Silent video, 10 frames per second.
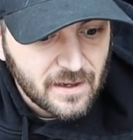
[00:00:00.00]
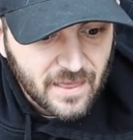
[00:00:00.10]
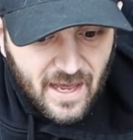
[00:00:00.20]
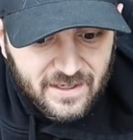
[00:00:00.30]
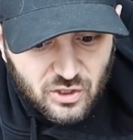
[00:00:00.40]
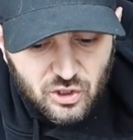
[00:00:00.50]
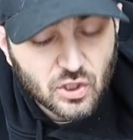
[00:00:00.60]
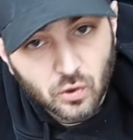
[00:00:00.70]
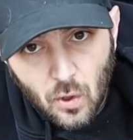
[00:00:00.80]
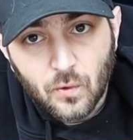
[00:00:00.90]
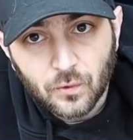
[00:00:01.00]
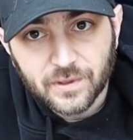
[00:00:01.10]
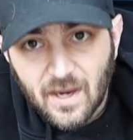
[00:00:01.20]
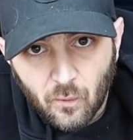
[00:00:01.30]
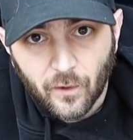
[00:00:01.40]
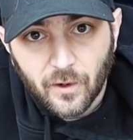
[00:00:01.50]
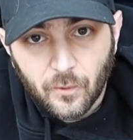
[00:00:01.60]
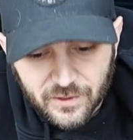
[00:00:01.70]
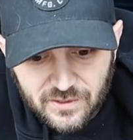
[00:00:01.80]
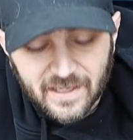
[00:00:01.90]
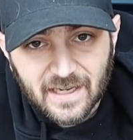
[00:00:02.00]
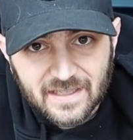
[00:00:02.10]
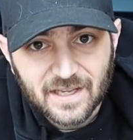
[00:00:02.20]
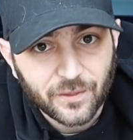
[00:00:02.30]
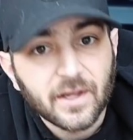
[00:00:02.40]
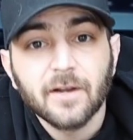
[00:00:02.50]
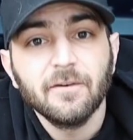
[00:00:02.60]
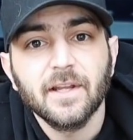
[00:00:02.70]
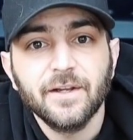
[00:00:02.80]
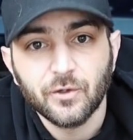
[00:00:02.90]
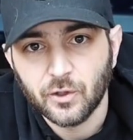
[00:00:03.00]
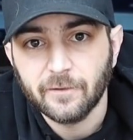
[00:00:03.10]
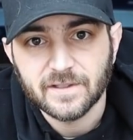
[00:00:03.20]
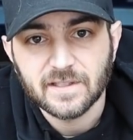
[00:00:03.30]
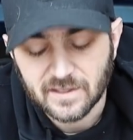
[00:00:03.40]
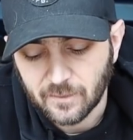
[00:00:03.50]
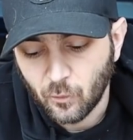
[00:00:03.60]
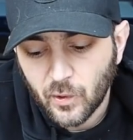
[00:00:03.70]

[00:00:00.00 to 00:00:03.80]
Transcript: that is just a local network, which, like I said, think of it like your nervous system.